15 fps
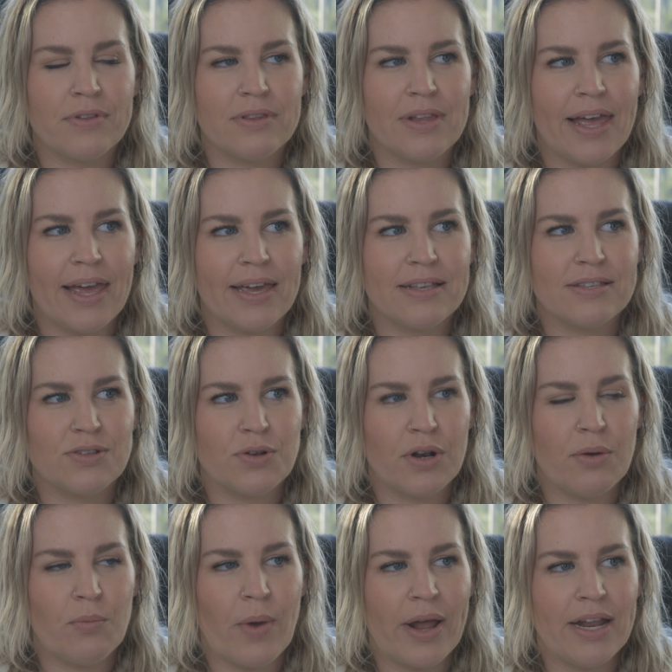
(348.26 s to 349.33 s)
like sort
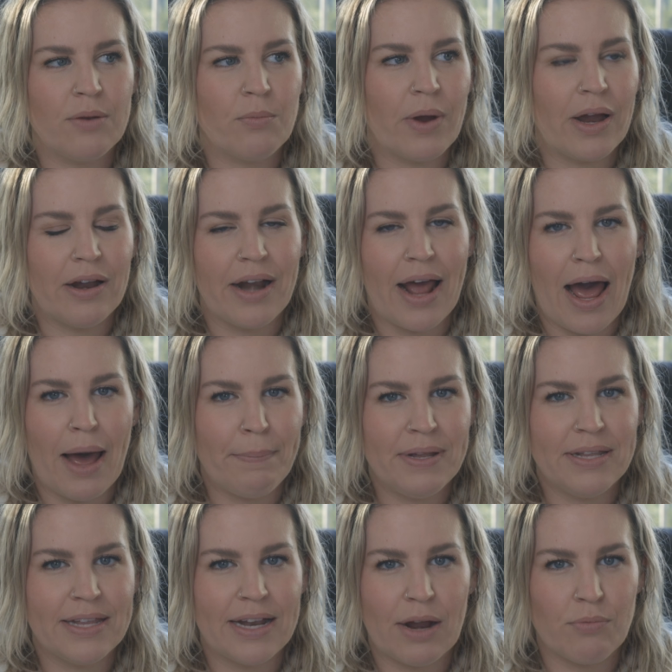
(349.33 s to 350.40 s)
of when and where it
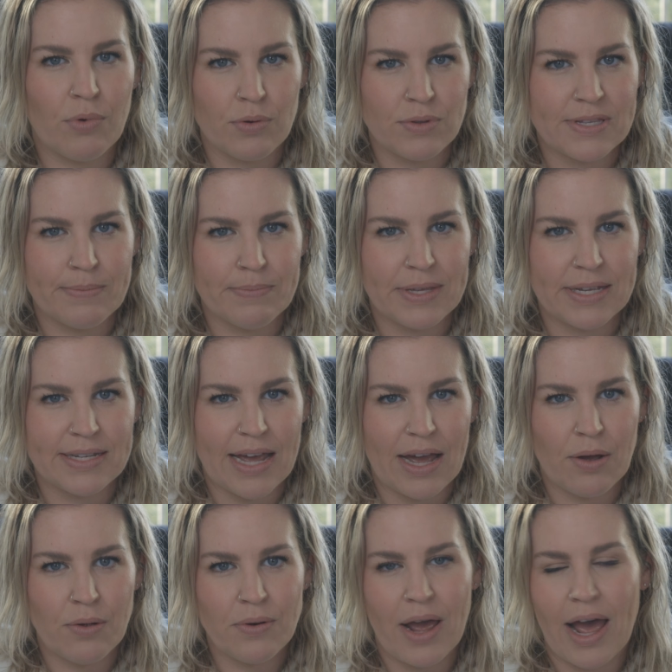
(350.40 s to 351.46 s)
happened that I wrote something
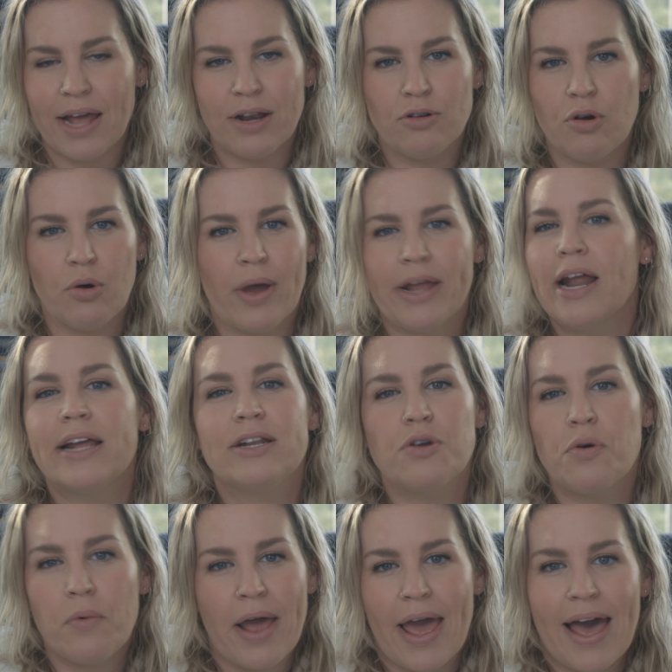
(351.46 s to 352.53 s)
down. I don't know, and I
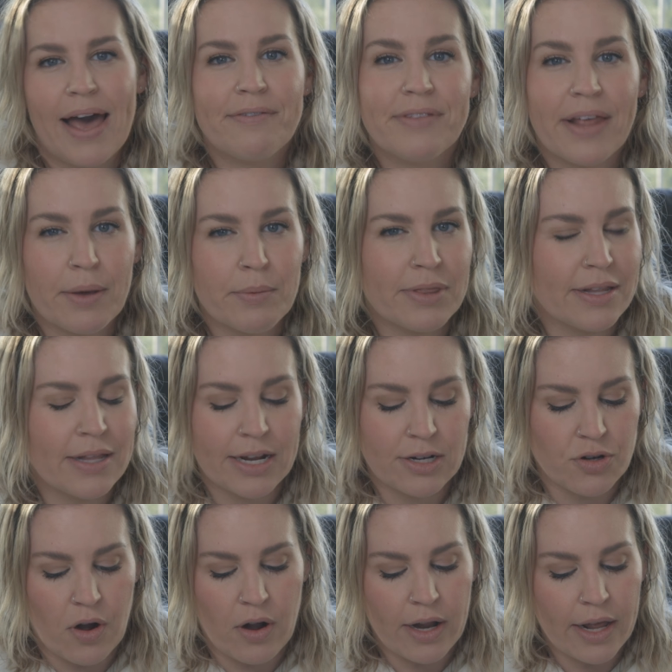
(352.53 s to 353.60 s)
don't have that with
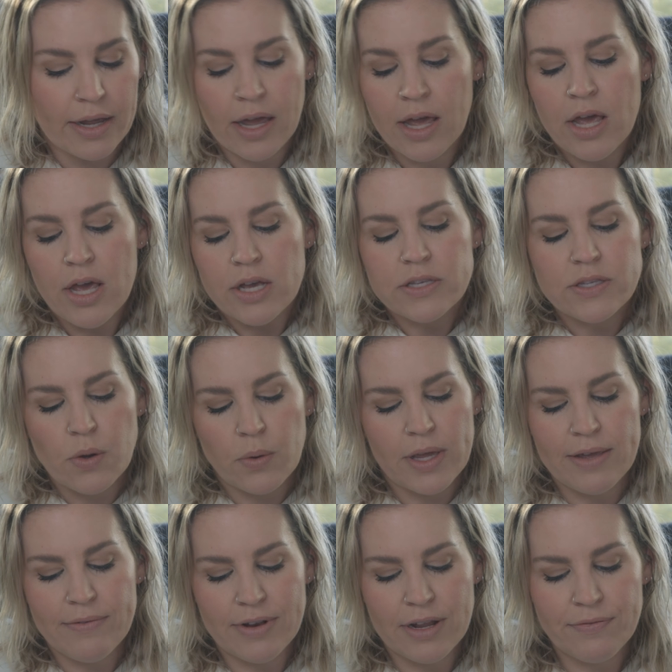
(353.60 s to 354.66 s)
electronic. So
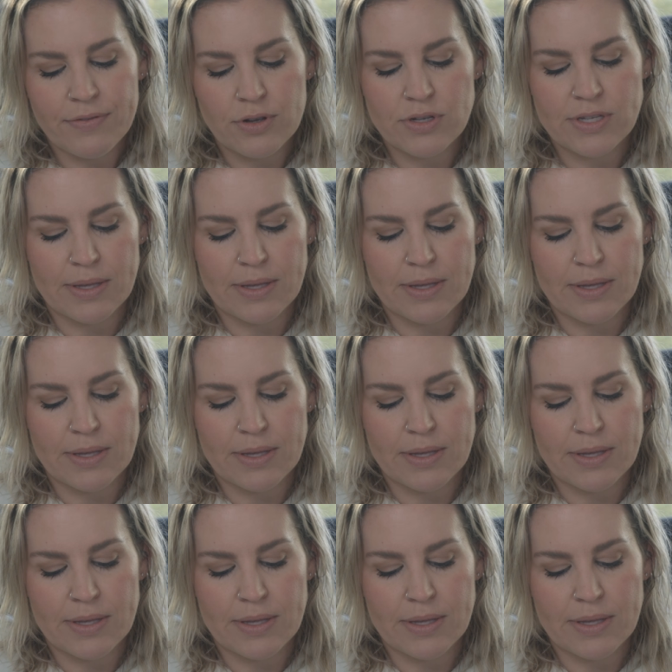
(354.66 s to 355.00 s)
even if there's